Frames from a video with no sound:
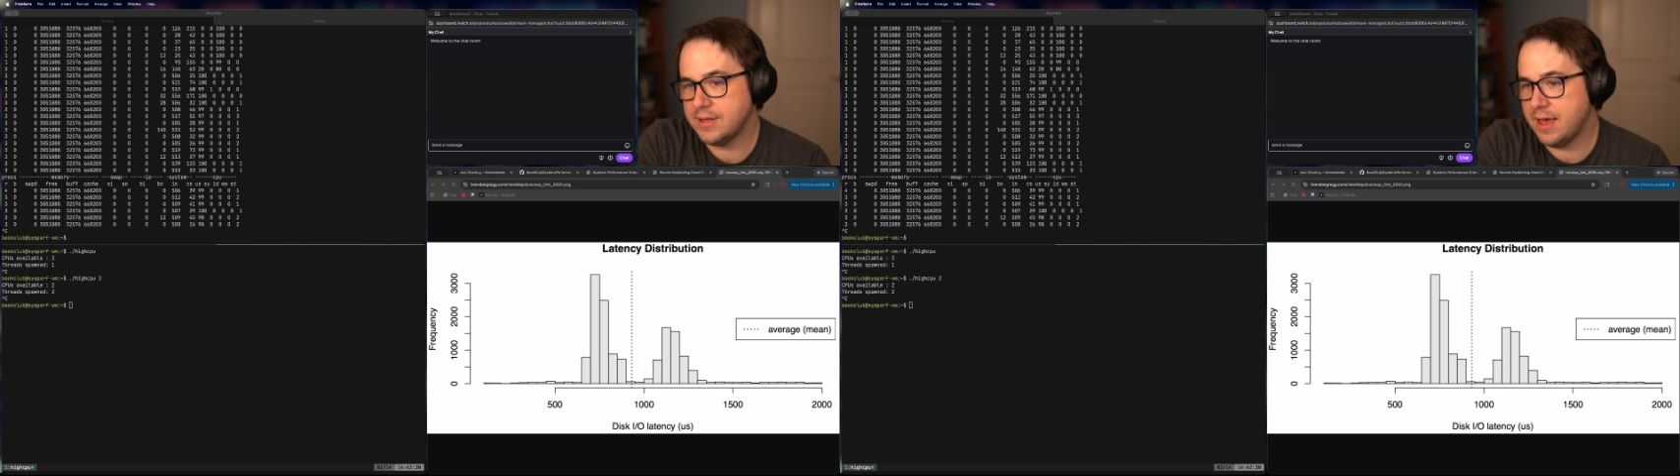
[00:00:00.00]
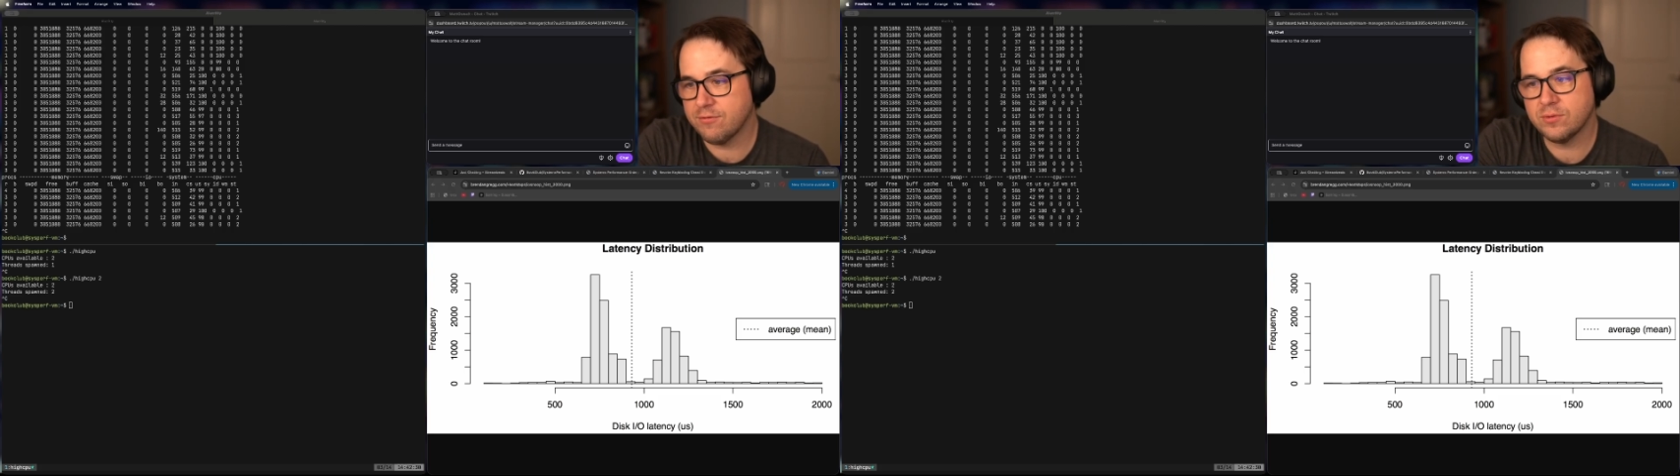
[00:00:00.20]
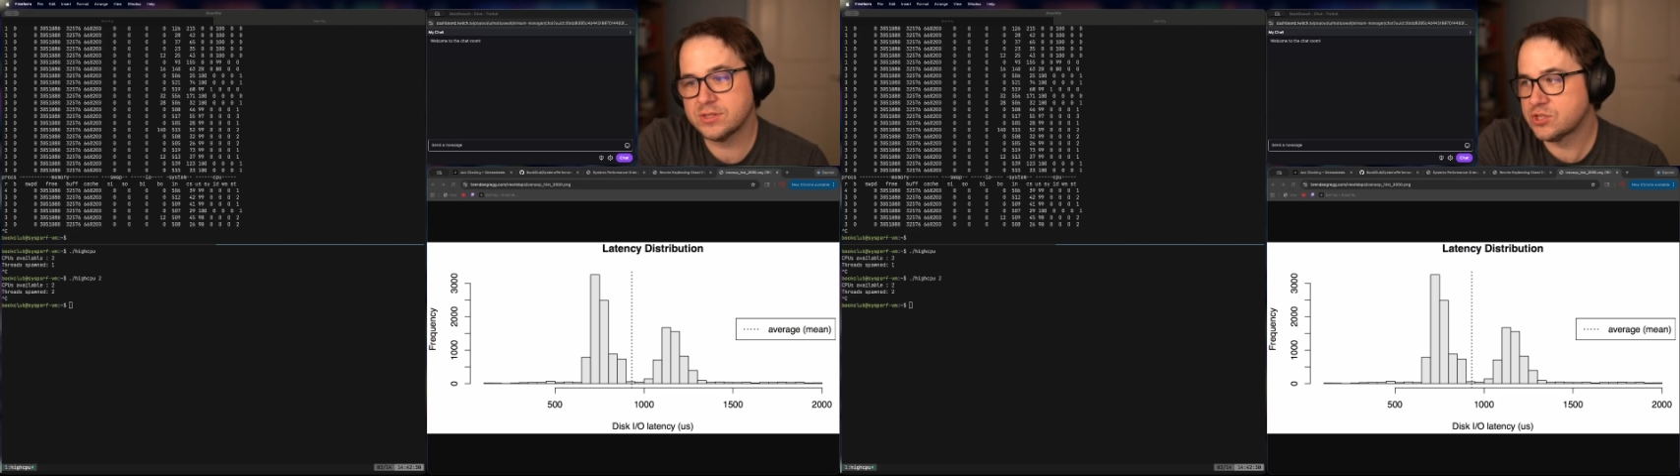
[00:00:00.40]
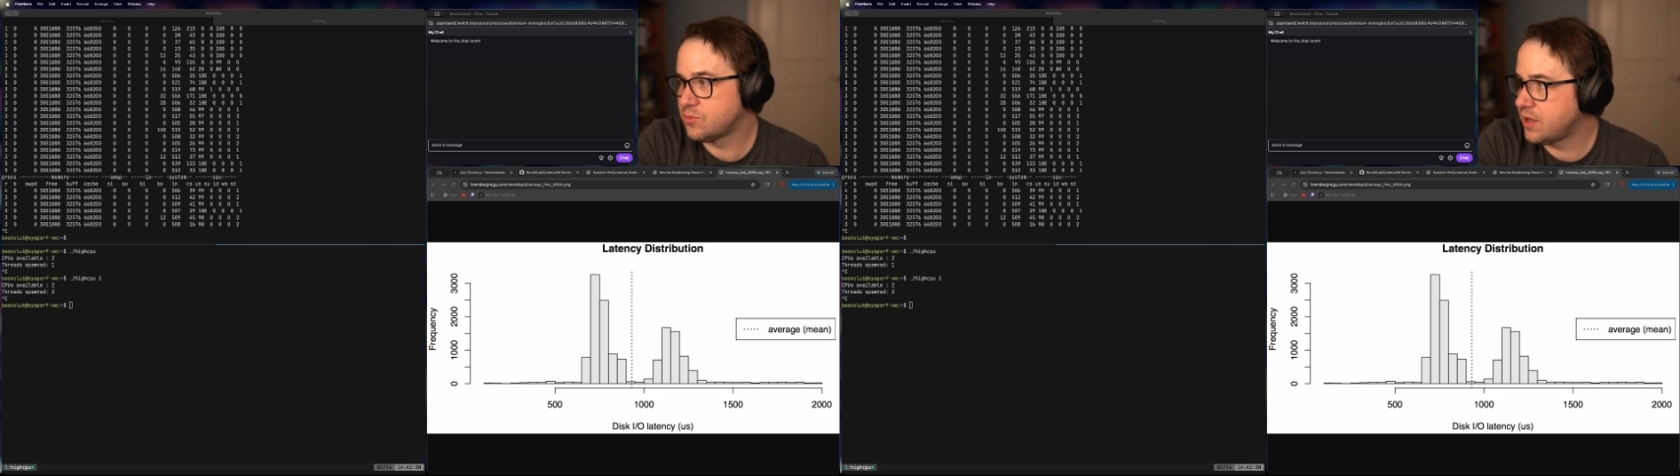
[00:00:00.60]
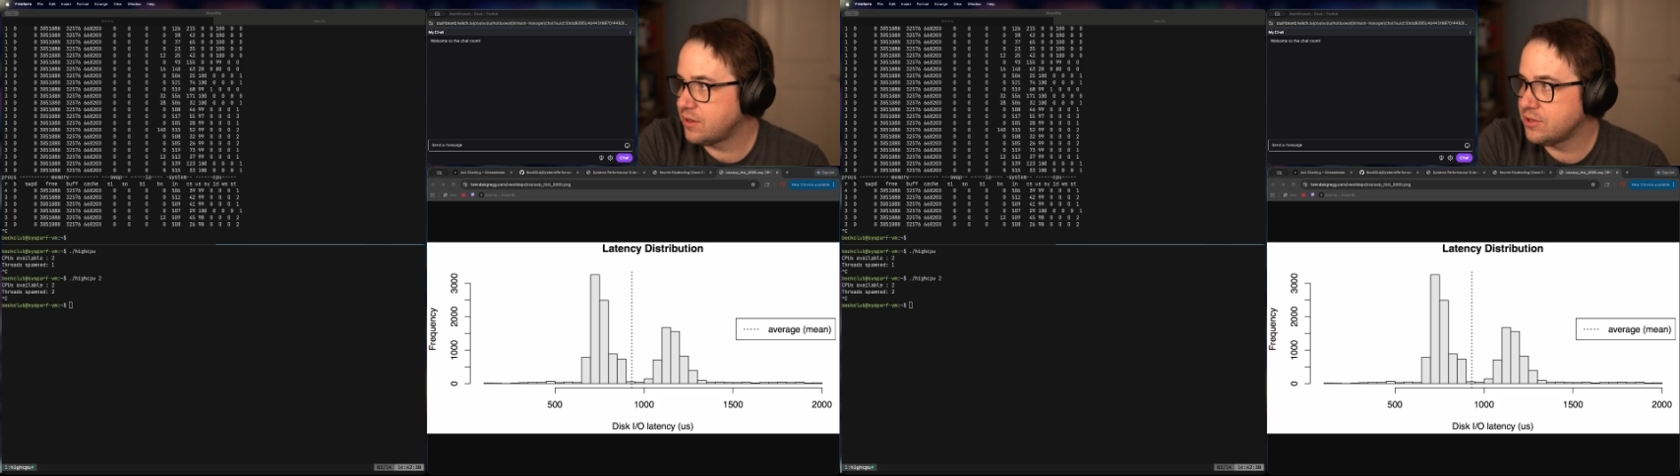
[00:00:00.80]
every once in a
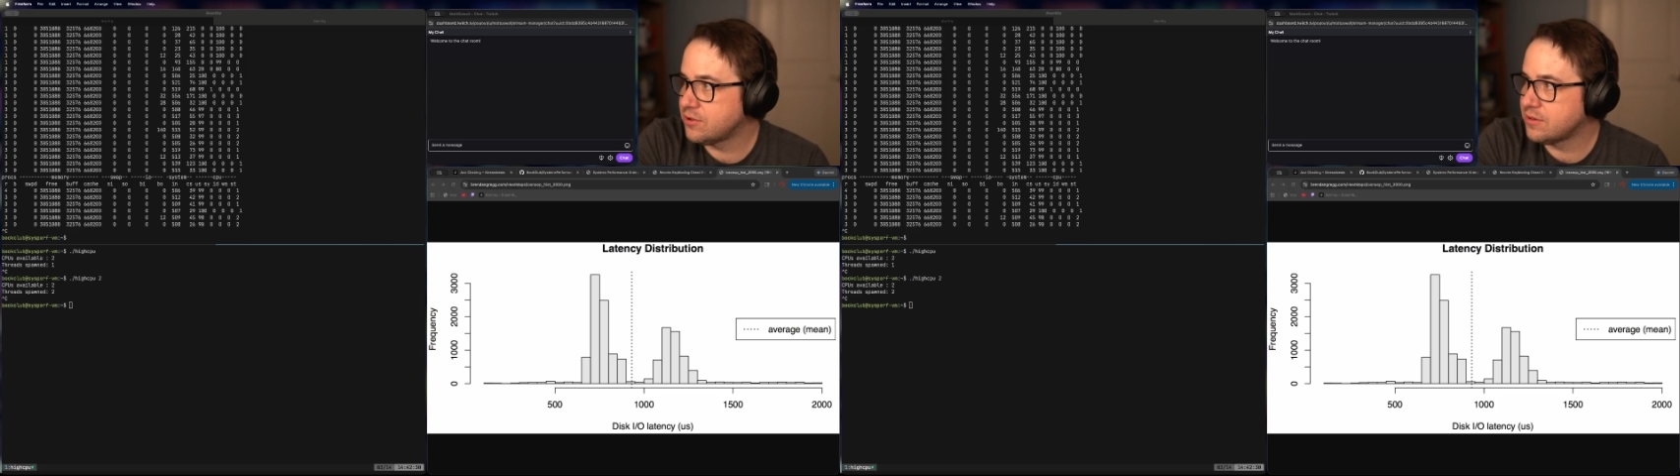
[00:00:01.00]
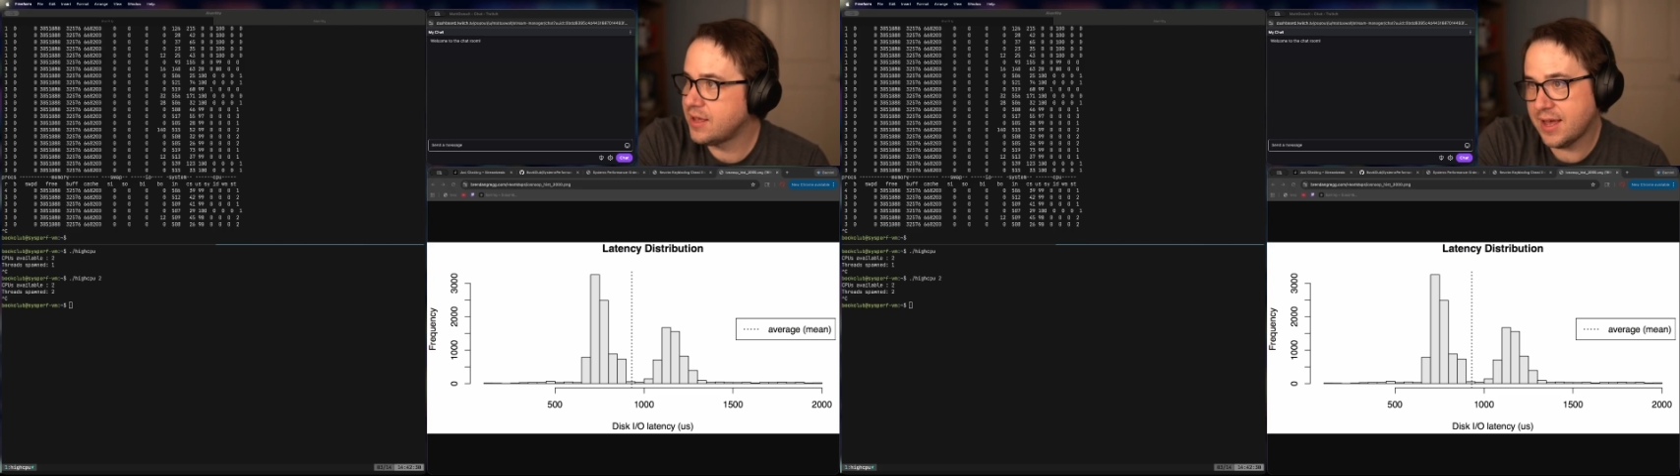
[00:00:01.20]
while, you'll